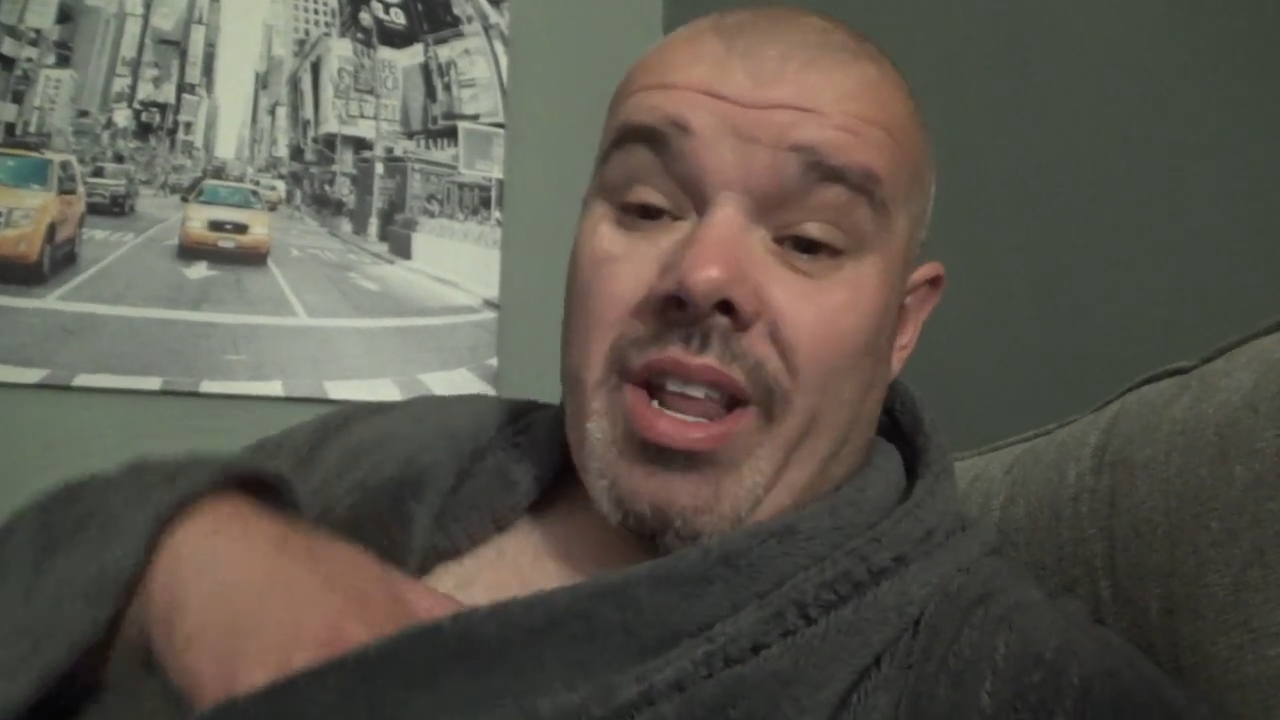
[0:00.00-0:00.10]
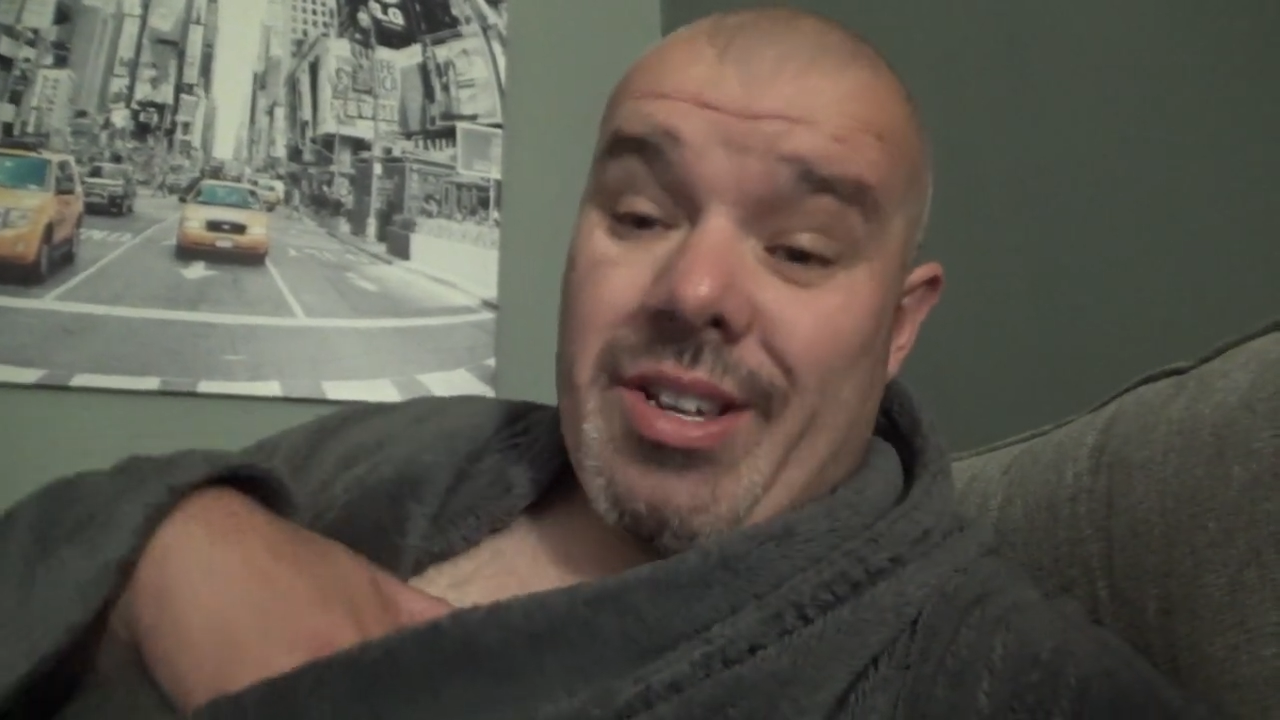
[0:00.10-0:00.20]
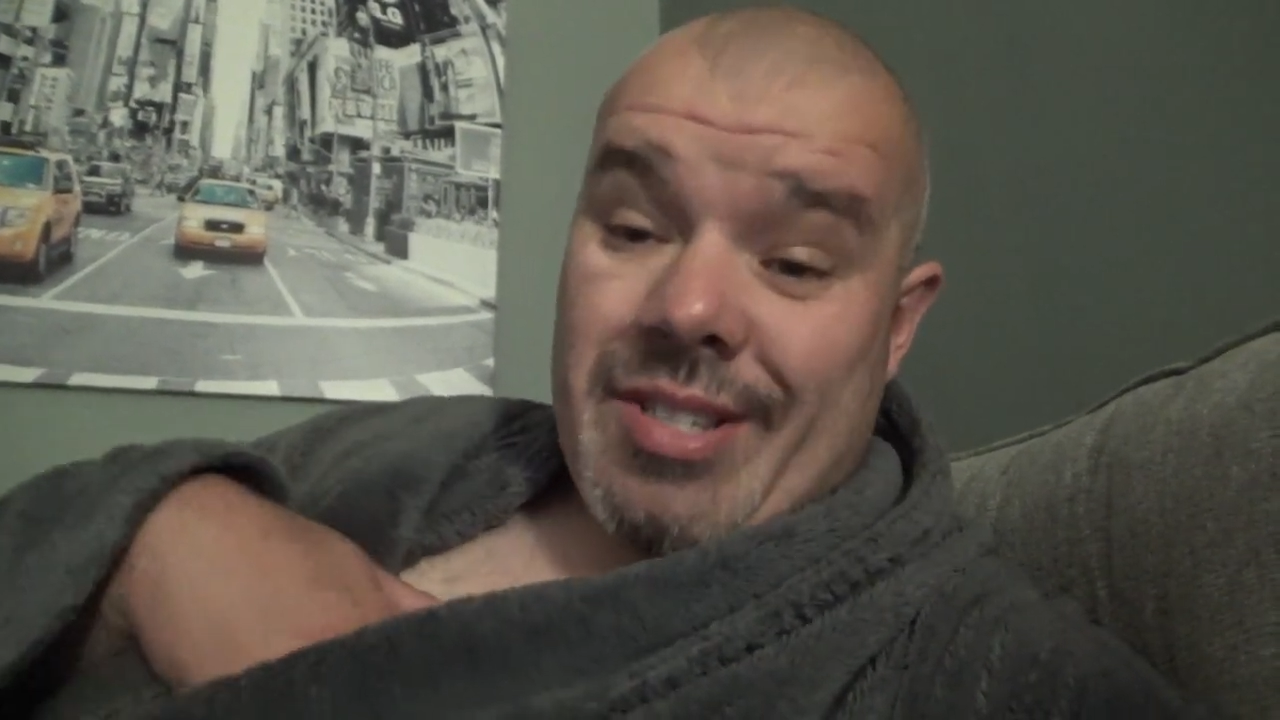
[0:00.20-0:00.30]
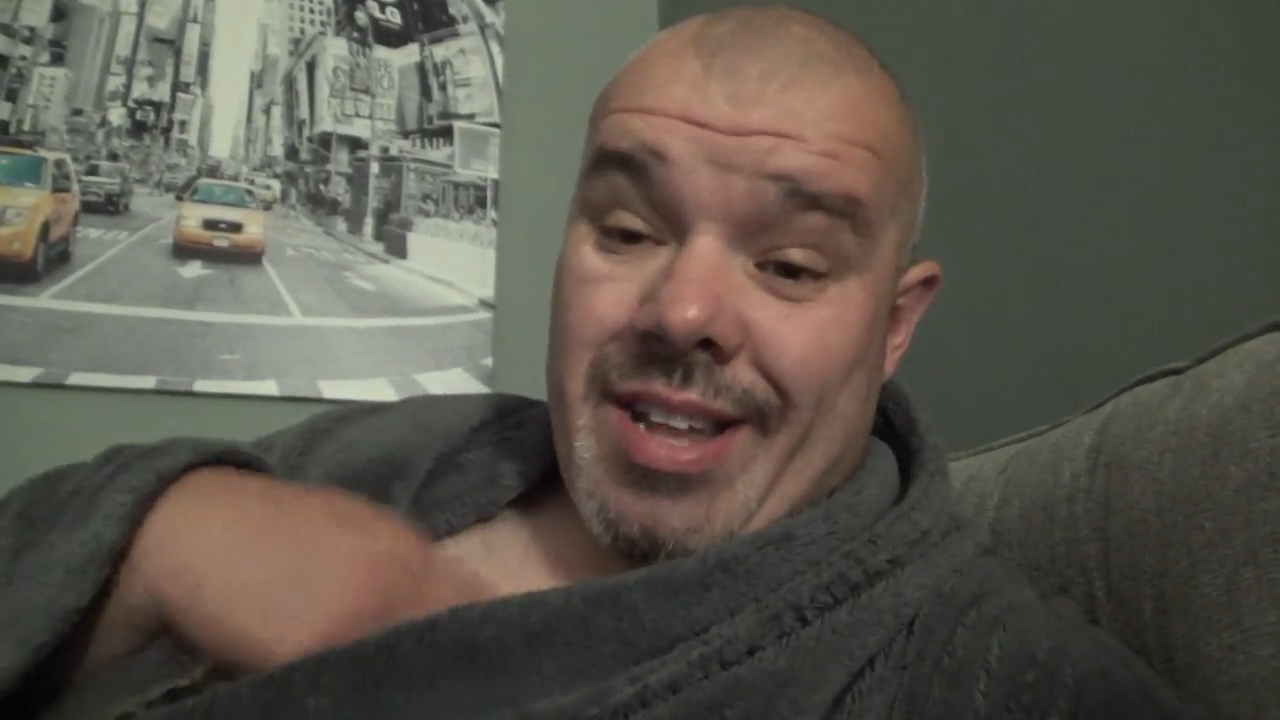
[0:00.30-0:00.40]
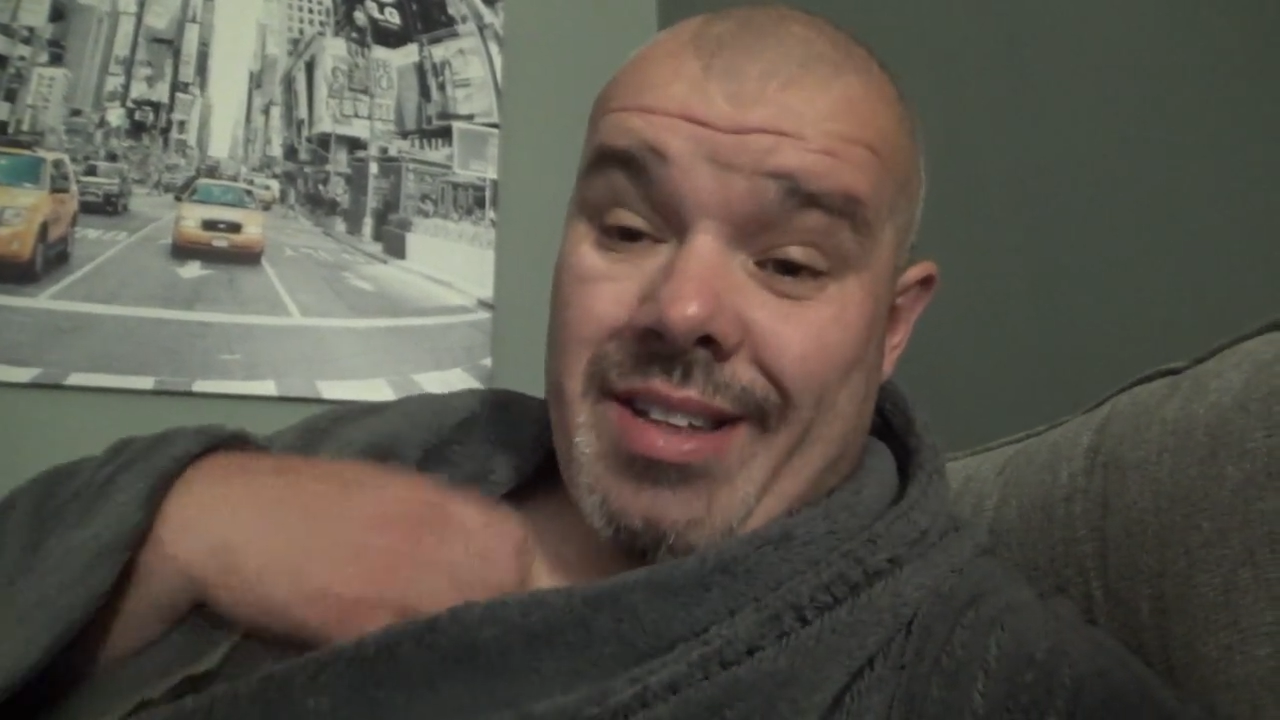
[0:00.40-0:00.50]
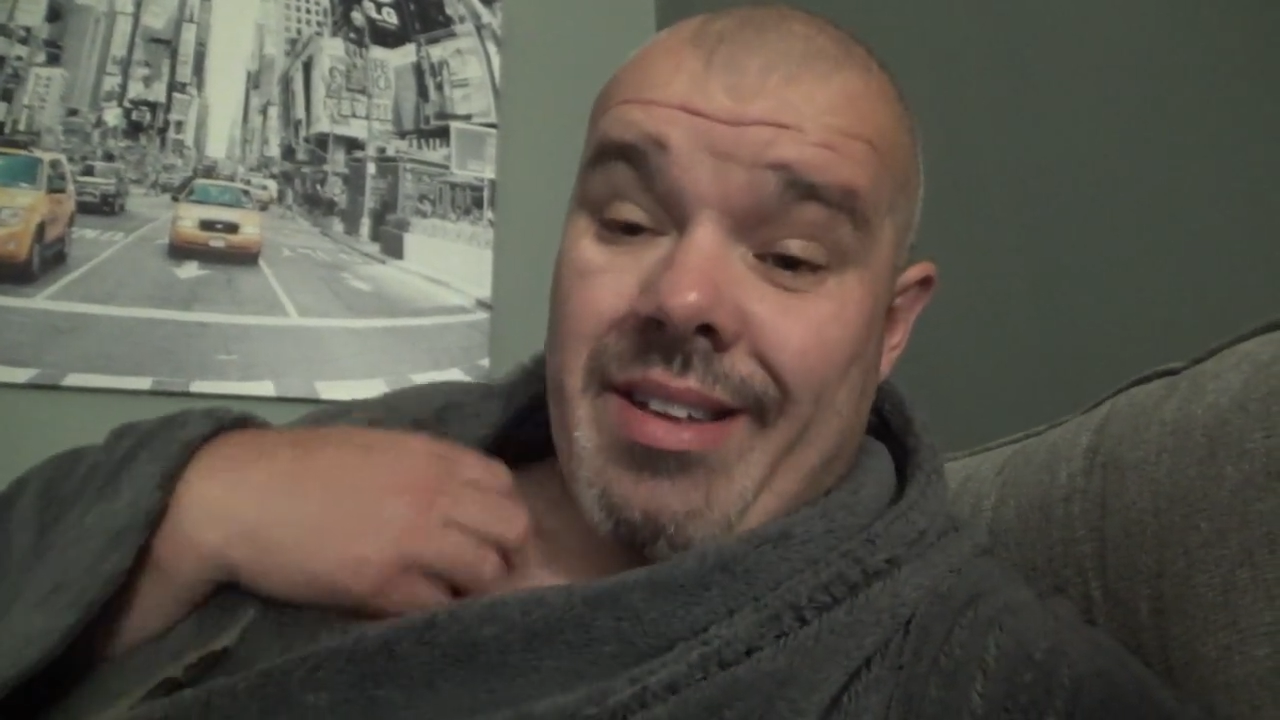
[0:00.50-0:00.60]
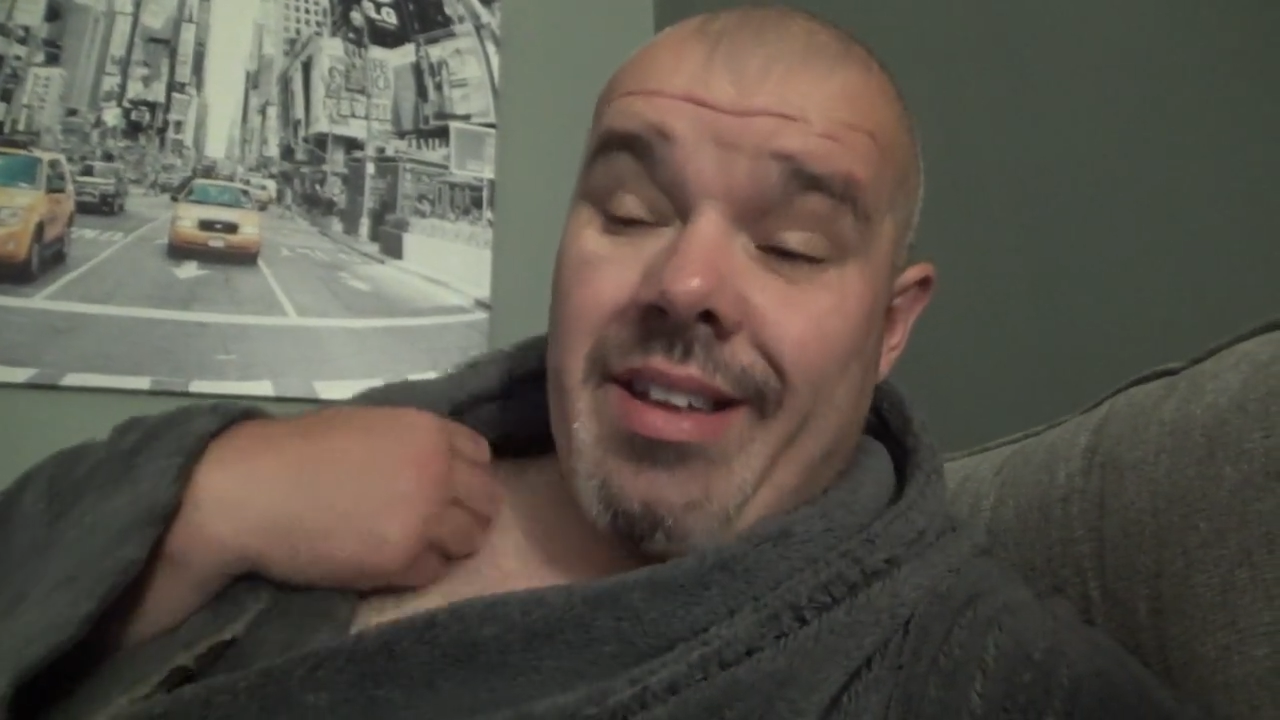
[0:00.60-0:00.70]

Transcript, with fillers: last night.